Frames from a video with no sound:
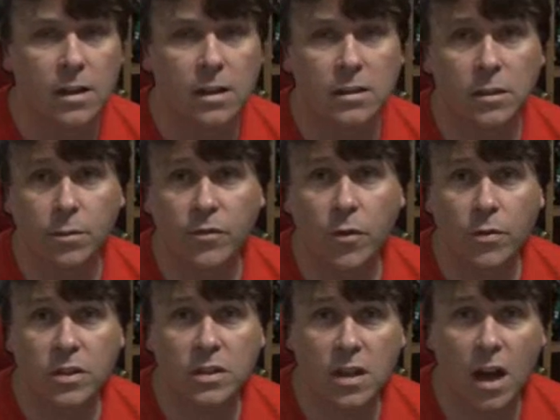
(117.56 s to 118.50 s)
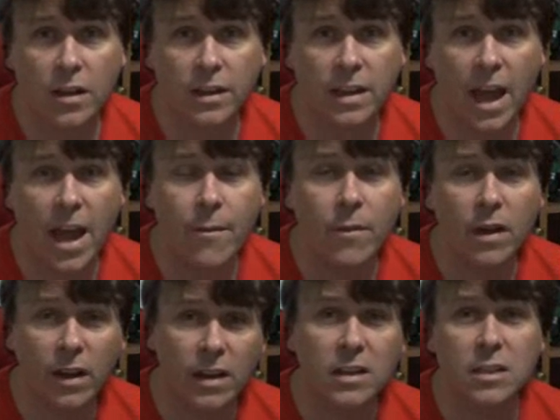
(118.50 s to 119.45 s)
So before we start the game,
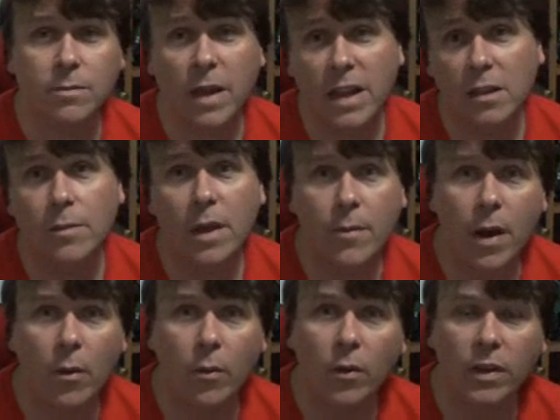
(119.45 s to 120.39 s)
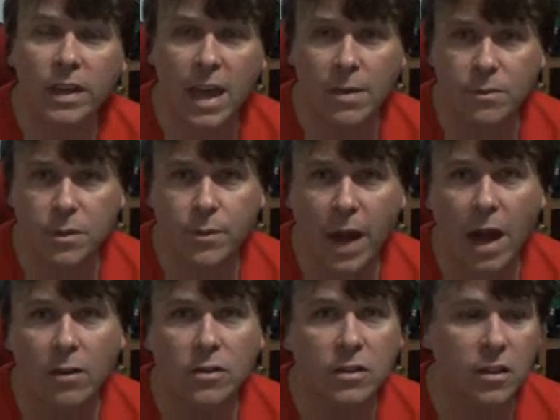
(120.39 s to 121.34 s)
I'm going to explain a little bit about what the game's
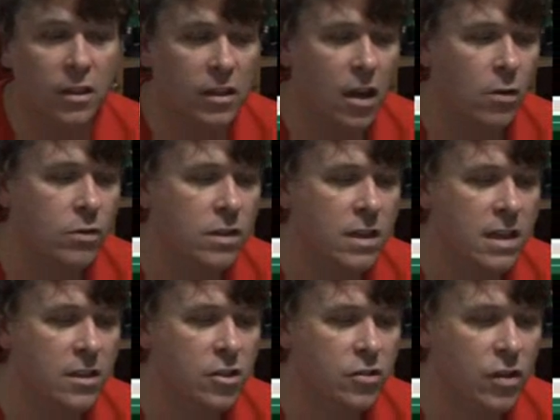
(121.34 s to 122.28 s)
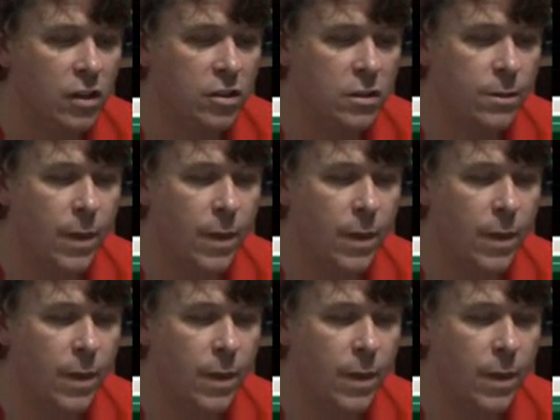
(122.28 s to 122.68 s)
about. So I'm going to go to the instructions